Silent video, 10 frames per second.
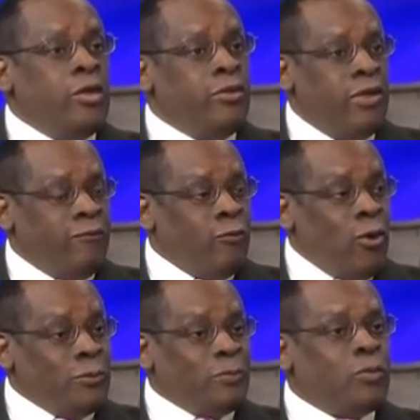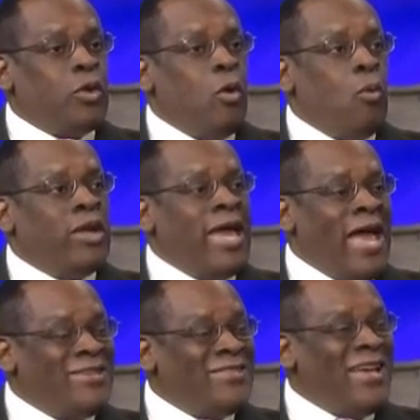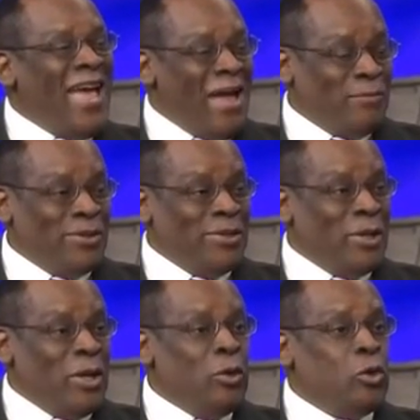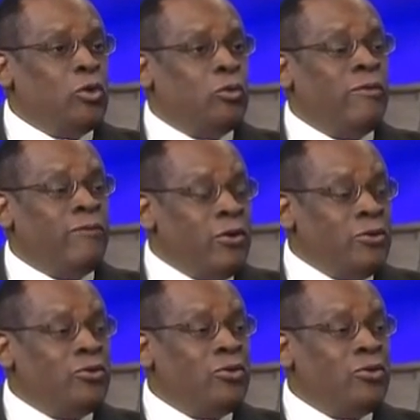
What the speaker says: Therefore, what has to happen to reverse